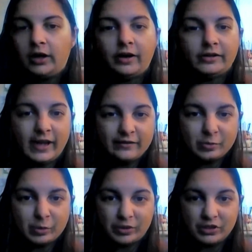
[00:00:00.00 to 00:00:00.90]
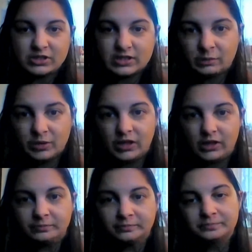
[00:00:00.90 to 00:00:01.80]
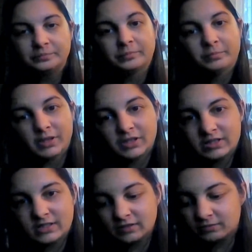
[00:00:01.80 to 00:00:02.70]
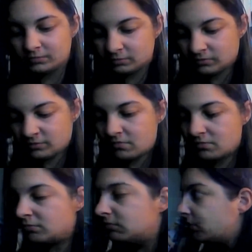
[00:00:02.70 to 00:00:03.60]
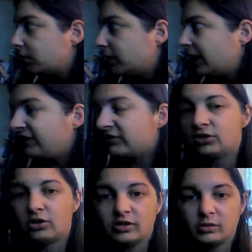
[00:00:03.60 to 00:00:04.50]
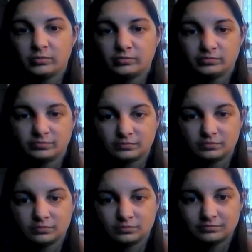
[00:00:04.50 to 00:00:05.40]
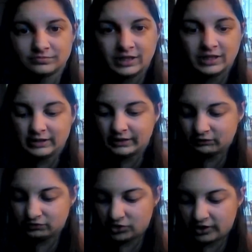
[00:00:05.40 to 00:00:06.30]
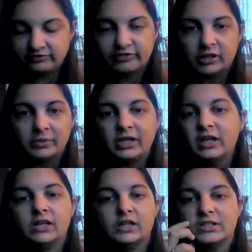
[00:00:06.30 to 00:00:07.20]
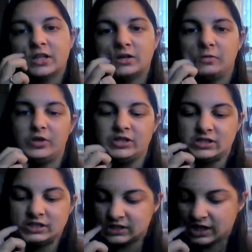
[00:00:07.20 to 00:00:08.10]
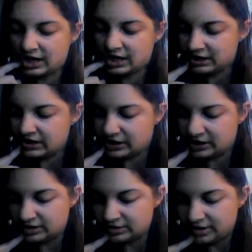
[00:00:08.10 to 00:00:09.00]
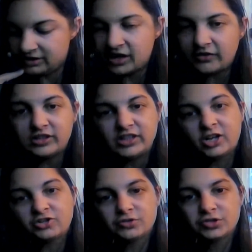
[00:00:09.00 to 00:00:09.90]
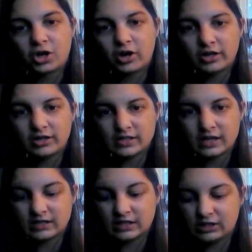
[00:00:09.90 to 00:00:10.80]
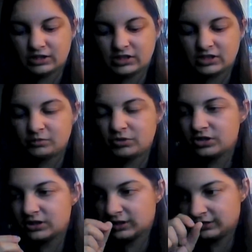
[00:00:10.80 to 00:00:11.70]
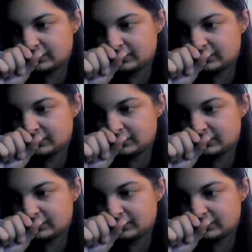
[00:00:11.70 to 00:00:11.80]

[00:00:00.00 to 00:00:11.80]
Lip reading: I'm going to have to put pictures up here because I haven't got them right in front of me. So we did another natural dye-in technique, this time using